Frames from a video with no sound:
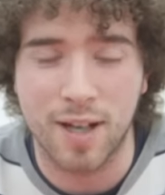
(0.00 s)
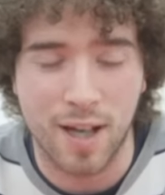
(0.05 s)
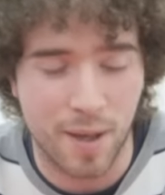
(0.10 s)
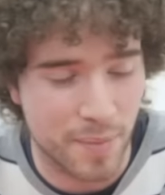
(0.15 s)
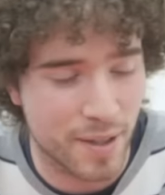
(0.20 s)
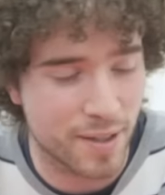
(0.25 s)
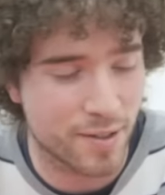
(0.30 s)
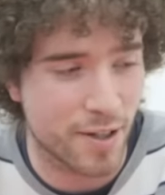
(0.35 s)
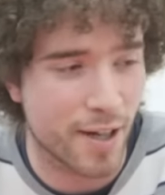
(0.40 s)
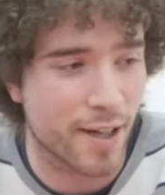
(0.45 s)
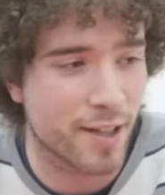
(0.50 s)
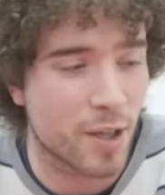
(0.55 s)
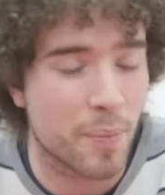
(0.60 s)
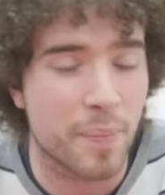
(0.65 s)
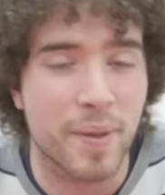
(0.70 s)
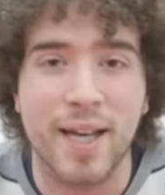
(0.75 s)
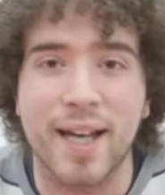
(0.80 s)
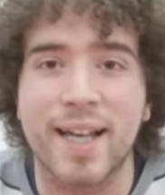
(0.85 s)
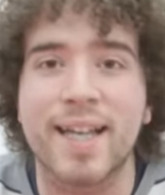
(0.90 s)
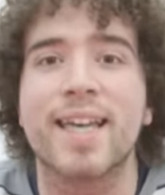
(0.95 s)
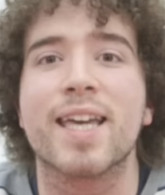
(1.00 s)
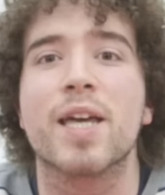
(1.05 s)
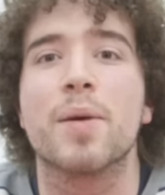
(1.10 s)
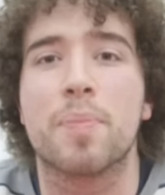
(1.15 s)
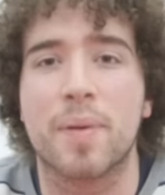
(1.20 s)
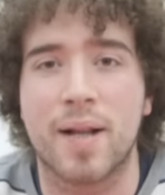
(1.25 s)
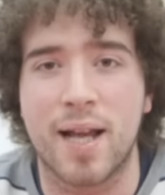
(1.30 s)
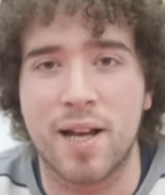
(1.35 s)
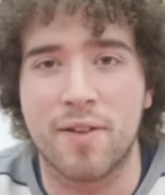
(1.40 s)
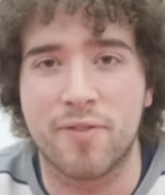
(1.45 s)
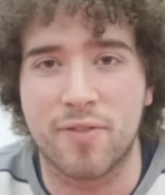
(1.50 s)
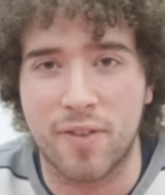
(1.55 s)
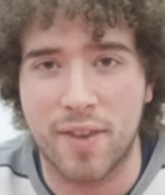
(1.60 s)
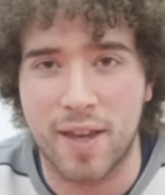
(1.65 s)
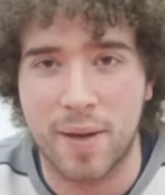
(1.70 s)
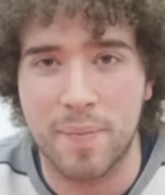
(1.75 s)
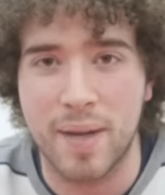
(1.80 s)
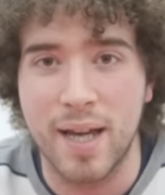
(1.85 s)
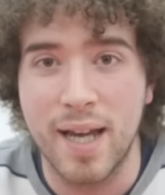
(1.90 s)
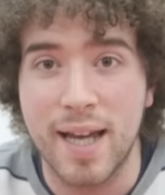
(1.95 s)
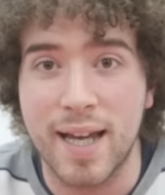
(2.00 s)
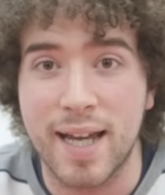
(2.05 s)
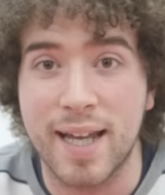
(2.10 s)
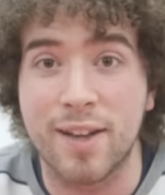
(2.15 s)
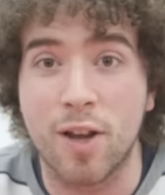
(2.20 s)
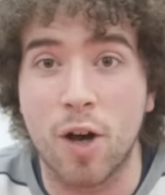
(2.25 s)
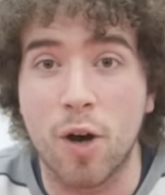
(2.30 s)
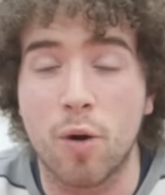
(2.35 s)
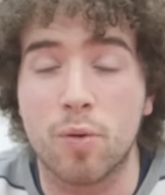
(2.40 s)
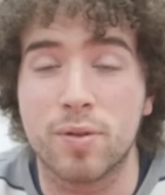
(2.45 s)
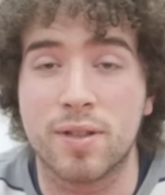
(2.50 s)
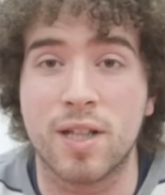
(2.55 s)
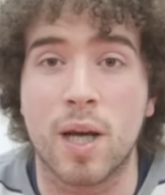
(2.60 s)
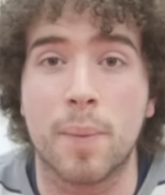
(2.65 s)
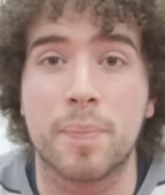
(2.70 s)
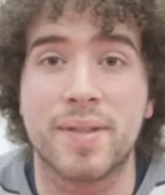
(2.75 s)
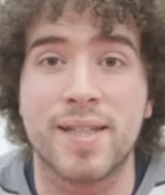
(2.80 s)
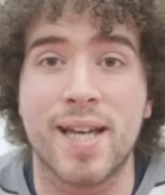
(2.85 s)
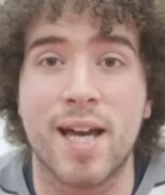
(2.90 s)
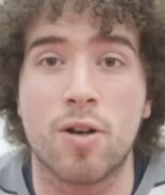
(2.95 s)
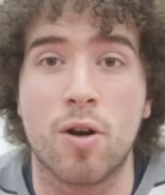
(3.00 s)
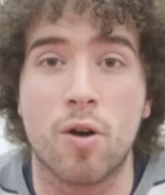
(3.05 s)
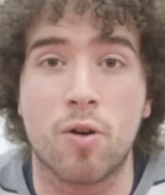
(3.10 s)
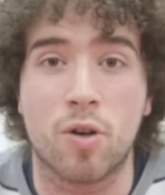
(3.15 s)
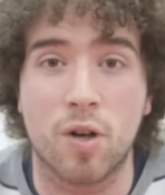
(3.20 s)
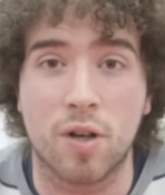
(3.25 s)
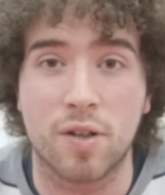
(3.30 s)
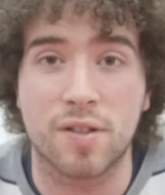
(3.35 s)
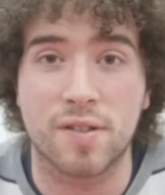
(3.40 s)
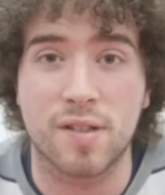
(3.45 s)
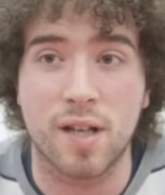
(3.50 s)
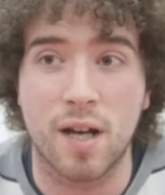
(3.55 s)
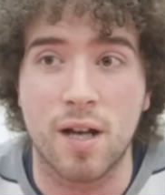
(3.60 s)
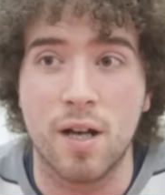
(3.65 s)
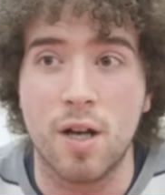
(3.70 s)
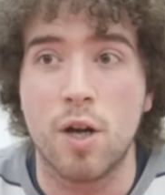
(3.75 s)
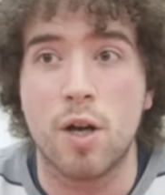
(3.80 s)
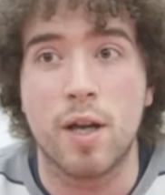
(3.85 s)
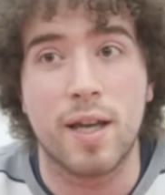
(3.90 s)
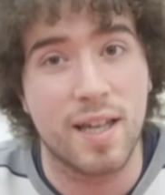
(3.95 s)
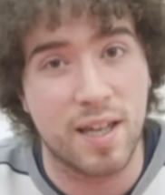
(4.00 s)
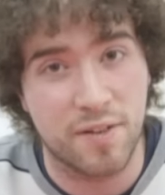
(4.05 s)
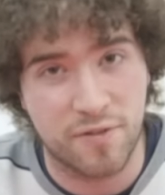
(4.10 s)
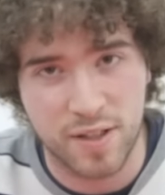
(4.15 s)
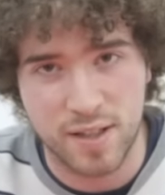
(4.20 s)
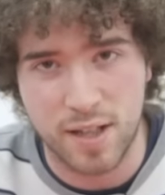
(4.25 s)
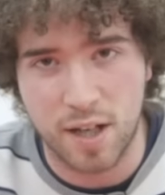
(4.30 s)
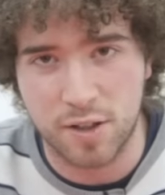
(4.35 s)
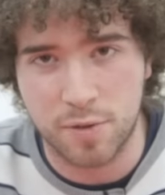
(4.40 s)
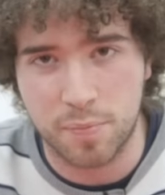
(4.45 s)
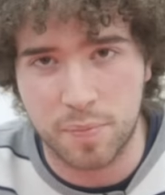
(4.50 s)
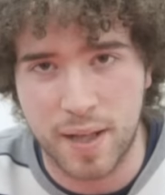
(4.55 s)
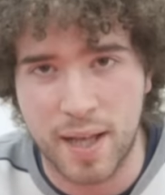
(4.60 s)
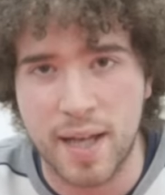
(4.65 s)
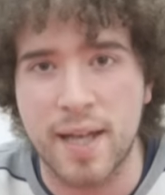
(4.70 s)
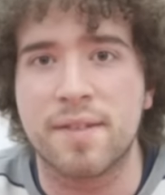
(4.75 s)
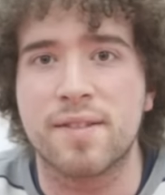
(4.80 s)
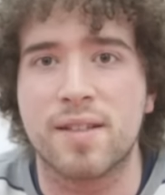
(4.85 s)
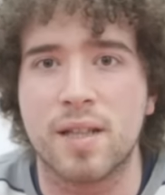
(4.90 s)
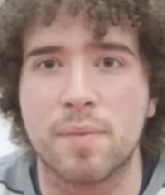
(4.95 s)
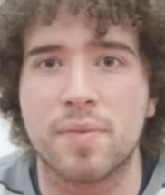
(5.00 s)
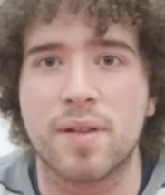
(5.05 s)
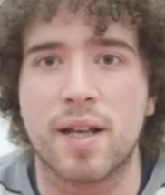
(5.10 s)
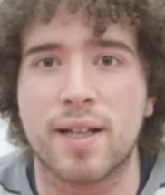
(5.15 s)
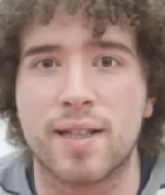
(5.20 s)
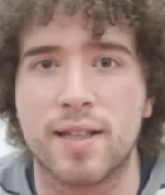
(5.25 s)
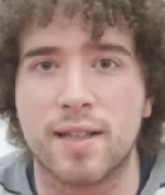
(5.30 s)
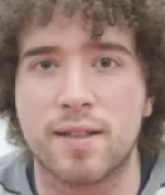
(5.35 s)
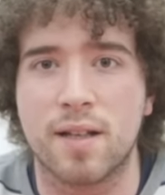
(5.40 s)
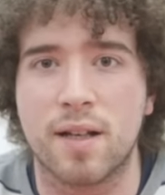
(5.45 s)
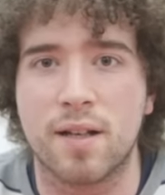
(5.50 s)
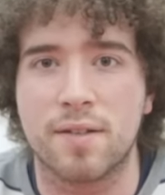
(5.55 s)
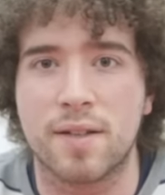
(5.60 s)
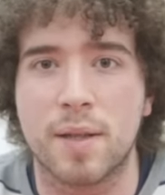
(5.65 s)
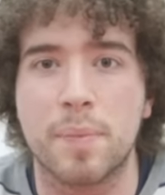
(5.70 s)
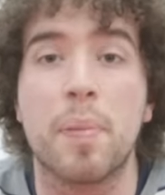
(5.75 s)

Um, he's going to be a key player for them in holding up Diego Costa, if he does play, it seems like he does.